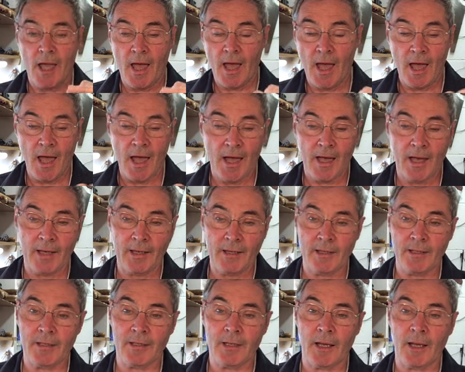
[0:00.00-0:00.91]

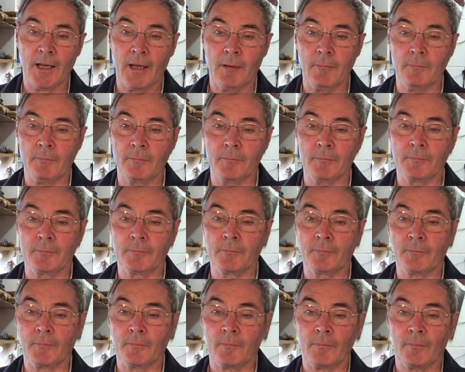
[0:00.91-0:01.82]
and
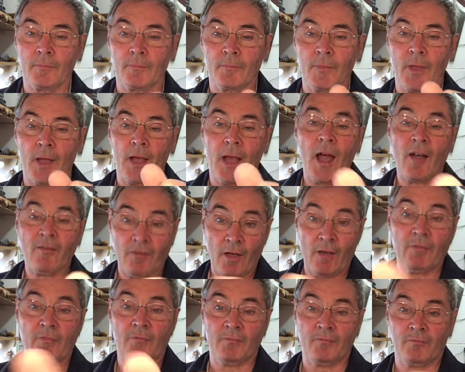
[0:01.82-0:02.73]

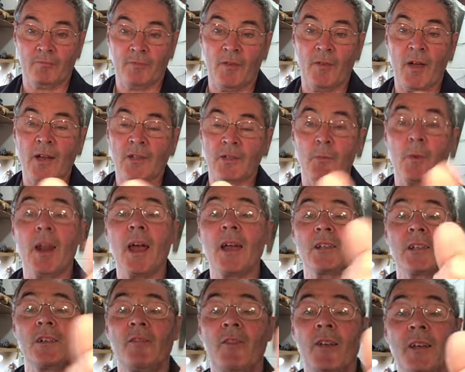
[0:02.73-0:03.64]
I've
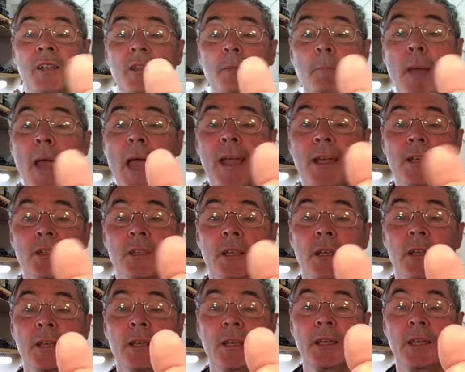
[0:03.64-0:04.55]
actually fitted the pegs
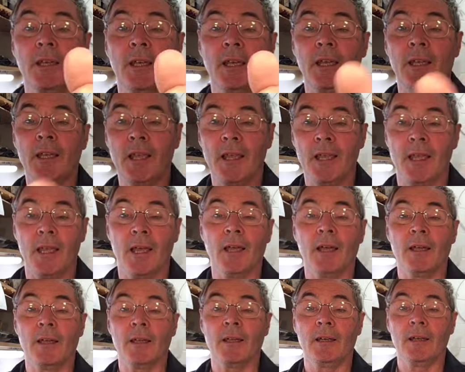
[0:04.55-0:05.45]
in
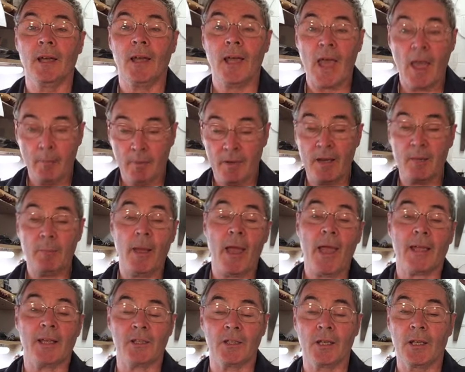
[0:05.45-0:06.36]
here, ebony
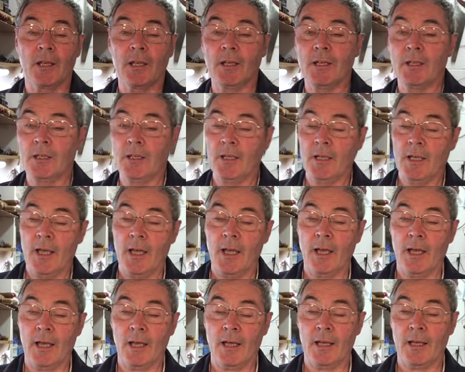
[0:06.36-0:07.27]
pegs.
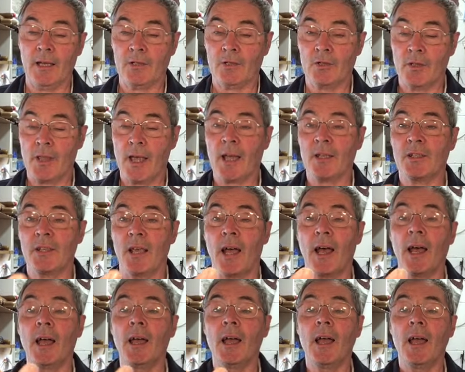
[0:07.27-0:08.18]
So that's
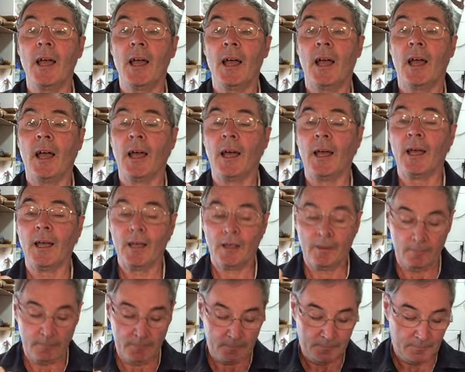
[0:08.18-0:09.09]
that.
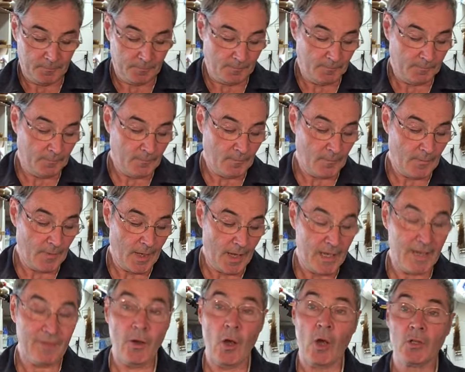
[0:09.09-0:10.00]
And
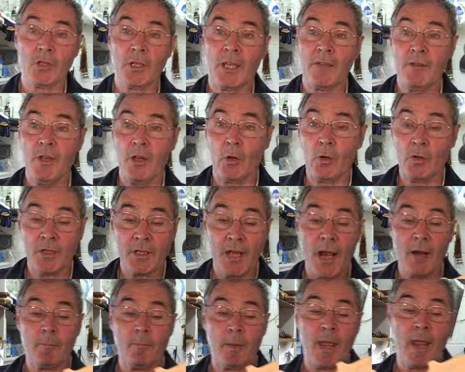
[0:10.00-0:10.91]
I've also given it a good
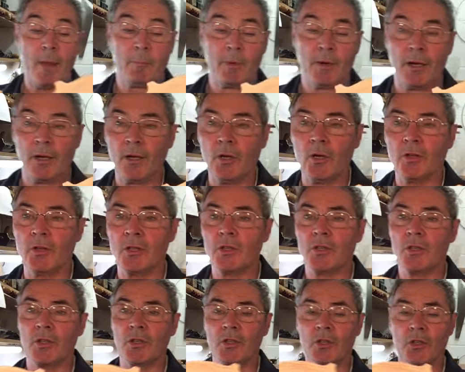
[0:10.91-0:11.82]
sandpapering. I know
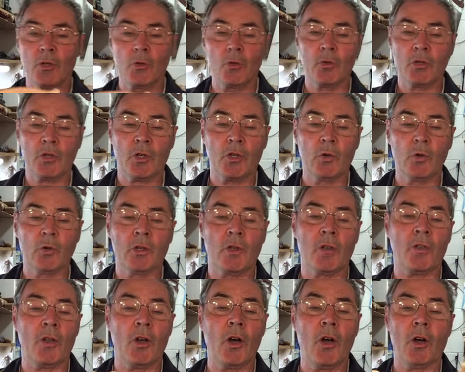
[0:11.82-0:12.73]
there's two schools
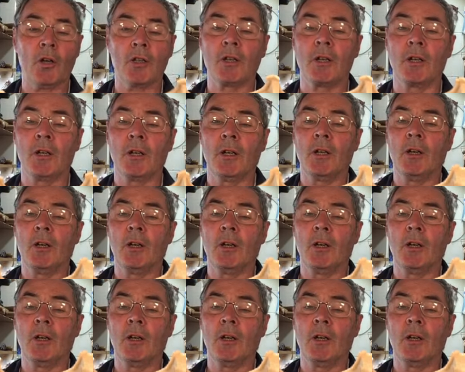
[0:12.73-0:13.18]
of thought